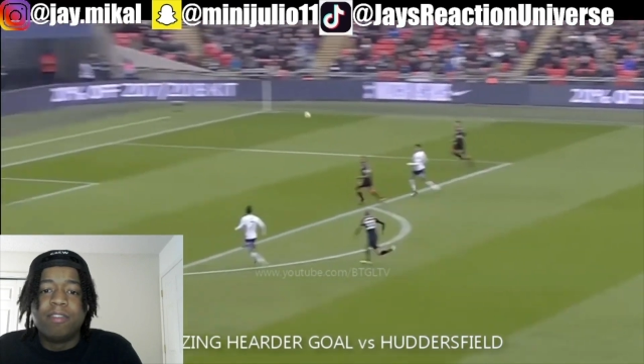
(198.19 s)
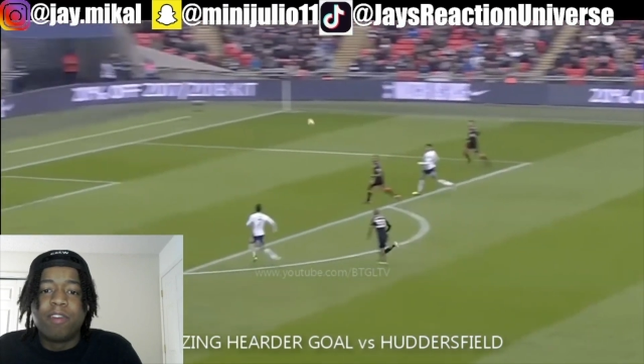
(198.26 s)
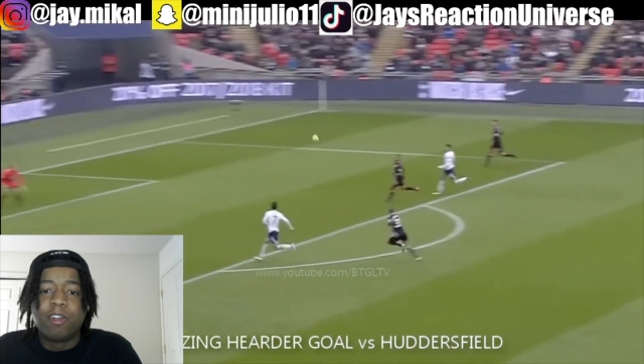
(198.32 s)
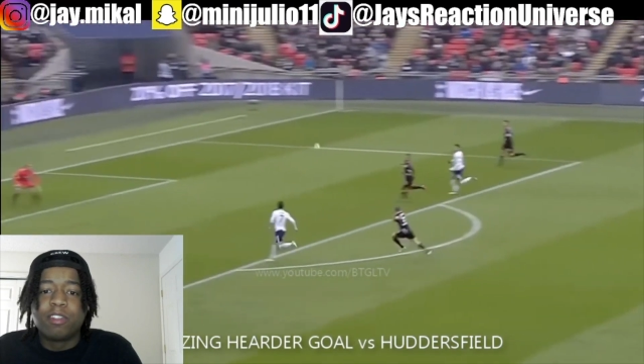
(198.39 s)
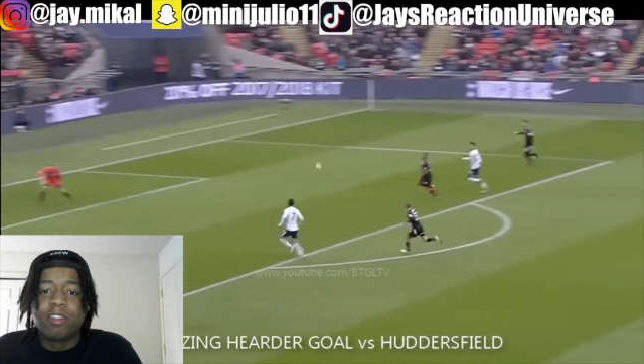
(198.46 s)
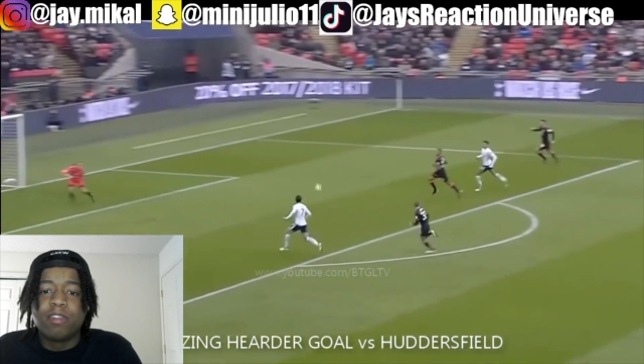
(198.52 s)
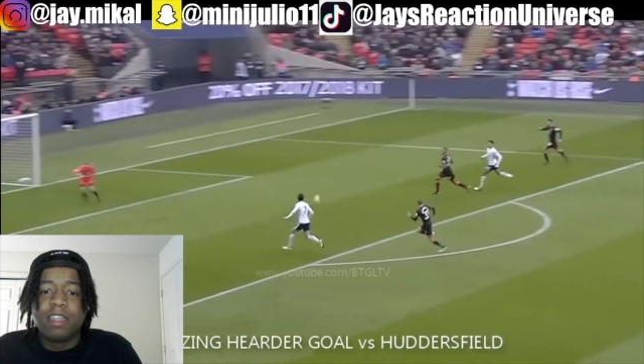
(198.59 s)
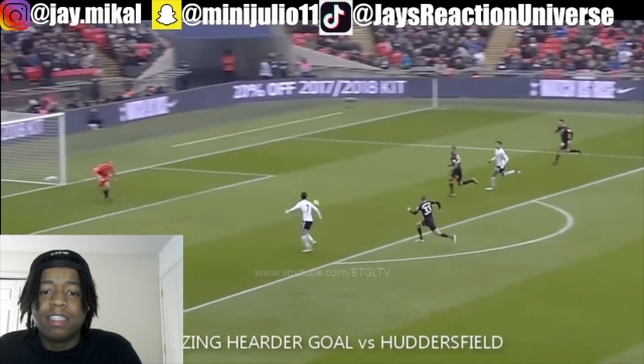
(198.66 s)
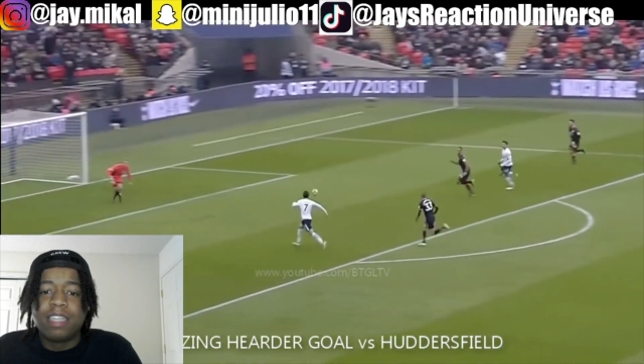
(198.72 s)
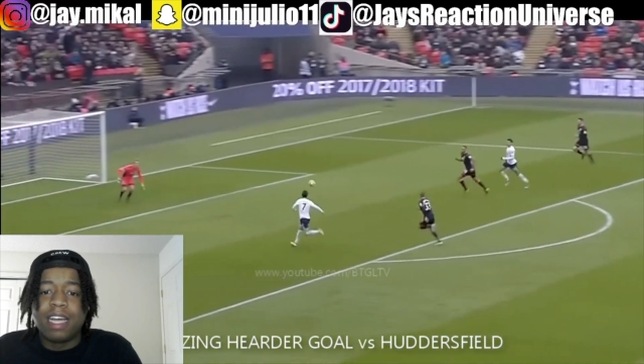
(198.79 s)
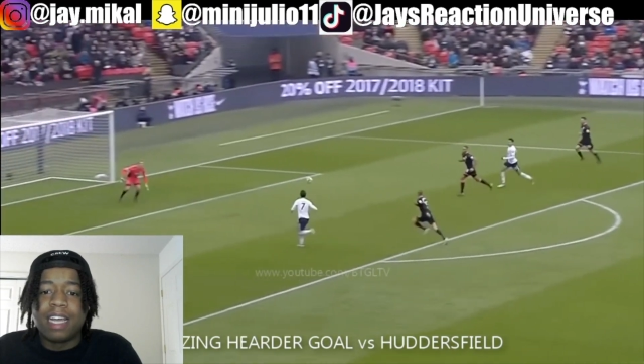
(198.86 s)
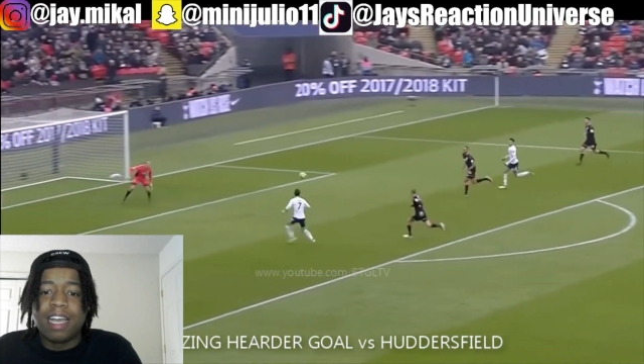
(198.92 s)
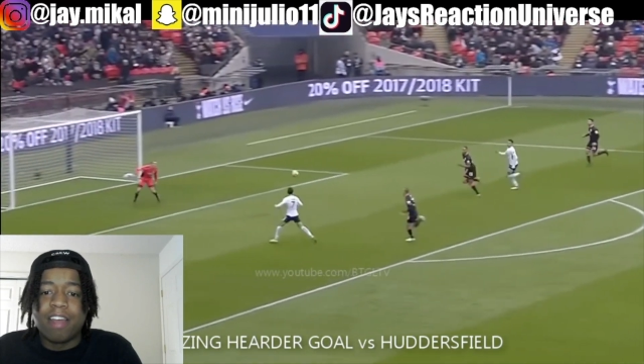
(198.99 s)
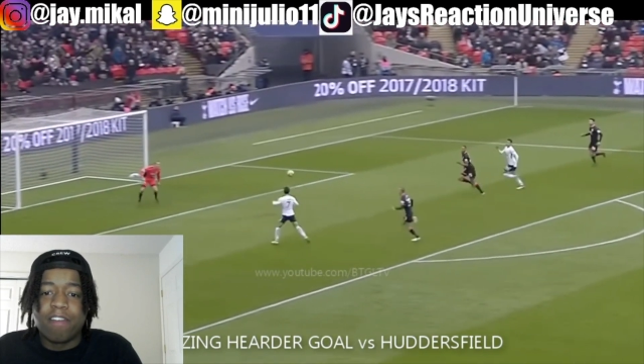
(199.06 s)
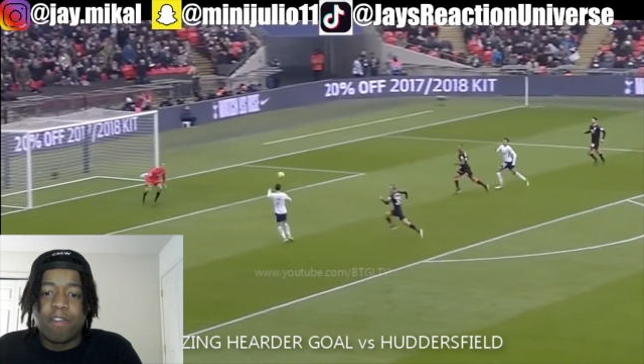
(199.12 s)
Virgil van
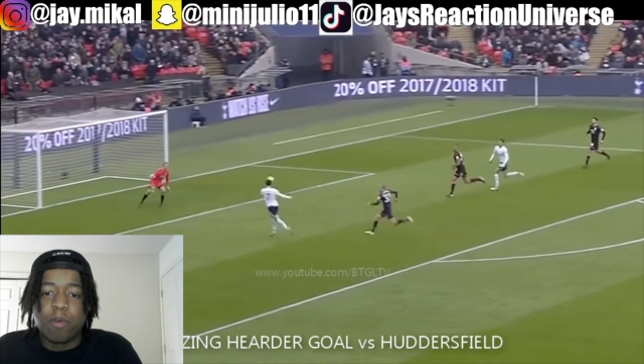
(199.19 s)
Dijk at